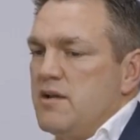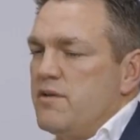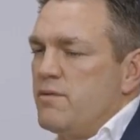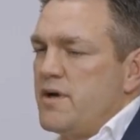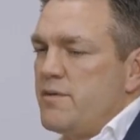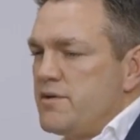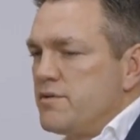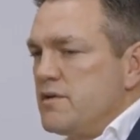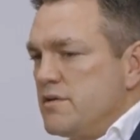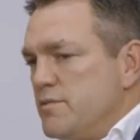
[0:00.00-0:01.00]
The way we
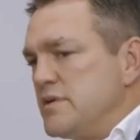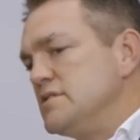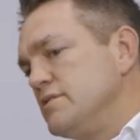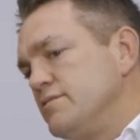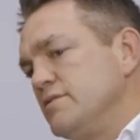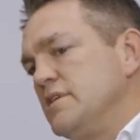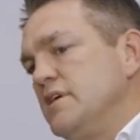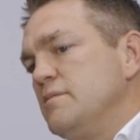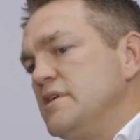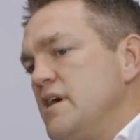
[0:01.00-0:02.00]
do it a little bit
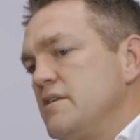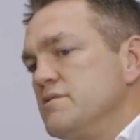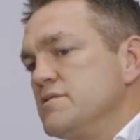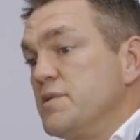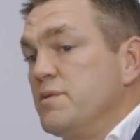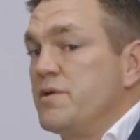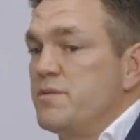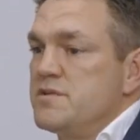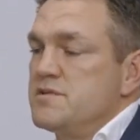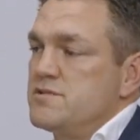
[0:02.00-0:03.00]
differently at Medacta is we
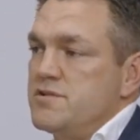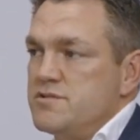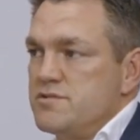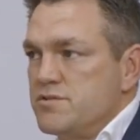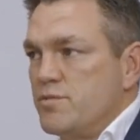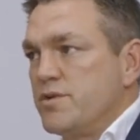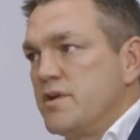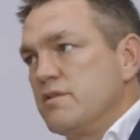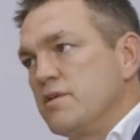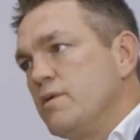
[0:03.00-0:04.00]
work with the surgeons on what
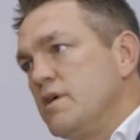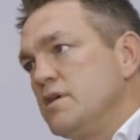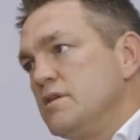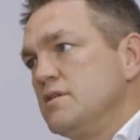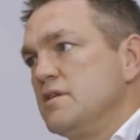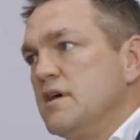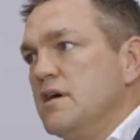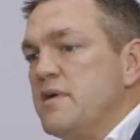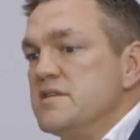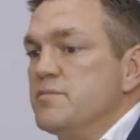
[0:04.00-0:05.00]
they require,
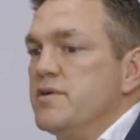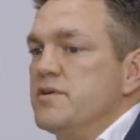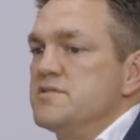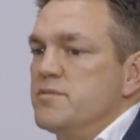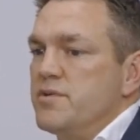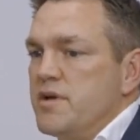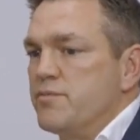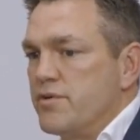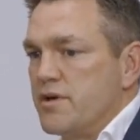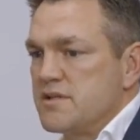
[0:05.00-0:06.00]
as opposed to
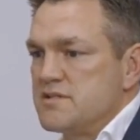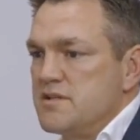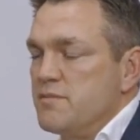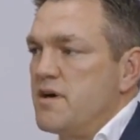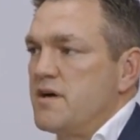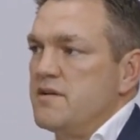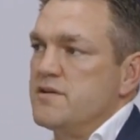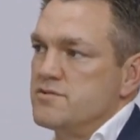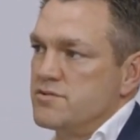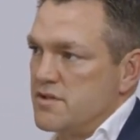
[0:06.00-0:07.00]
bringing products to the market and
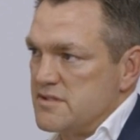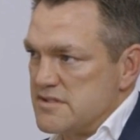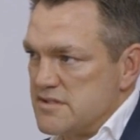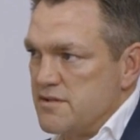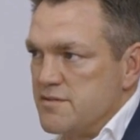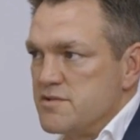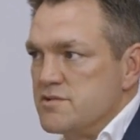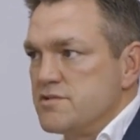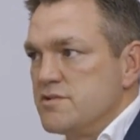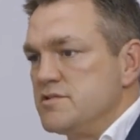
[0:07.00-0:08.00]
then trying to sell them to
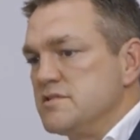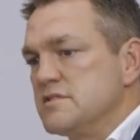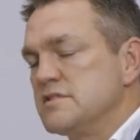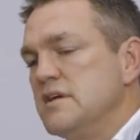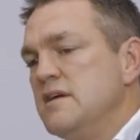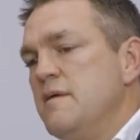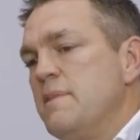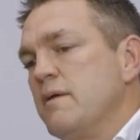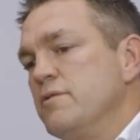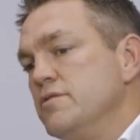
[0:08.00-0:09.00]
the surgeons.
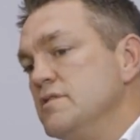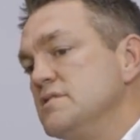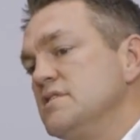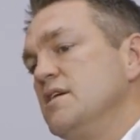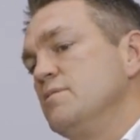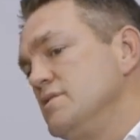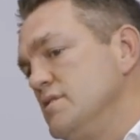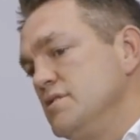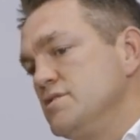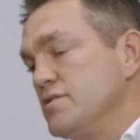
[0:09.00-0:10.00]
We do the same with
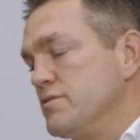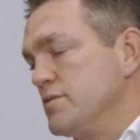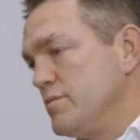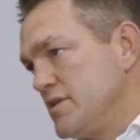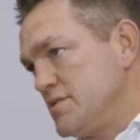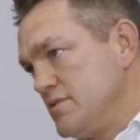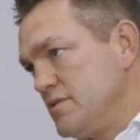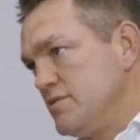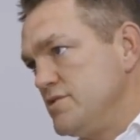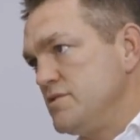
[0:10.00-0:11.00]
the shoulder replacement
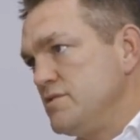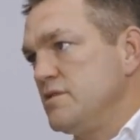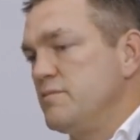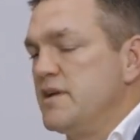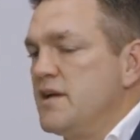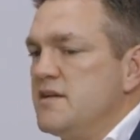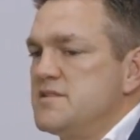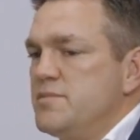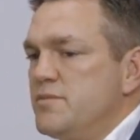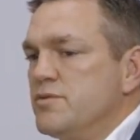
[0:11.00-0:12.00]
division, but again,
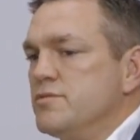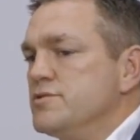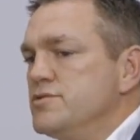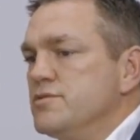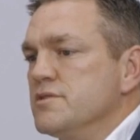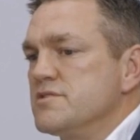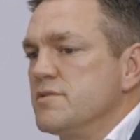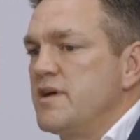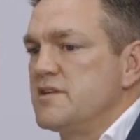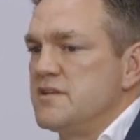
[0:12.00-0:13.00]
it's a bit more mature,
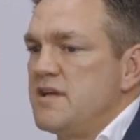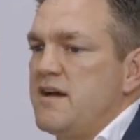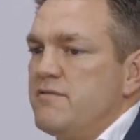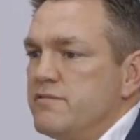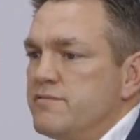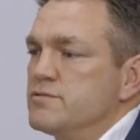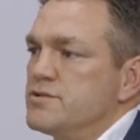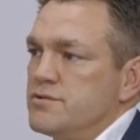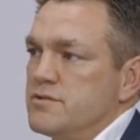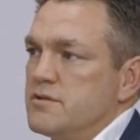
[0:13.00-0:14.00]
so we actually have a full
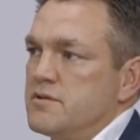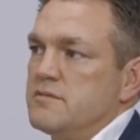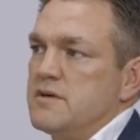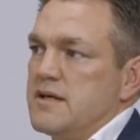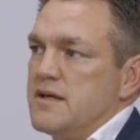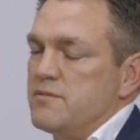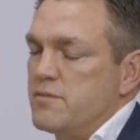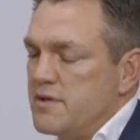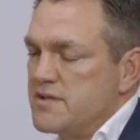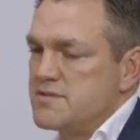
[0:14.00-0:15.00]
shoulder
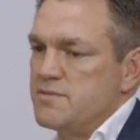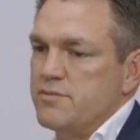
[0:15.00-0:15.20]
replacement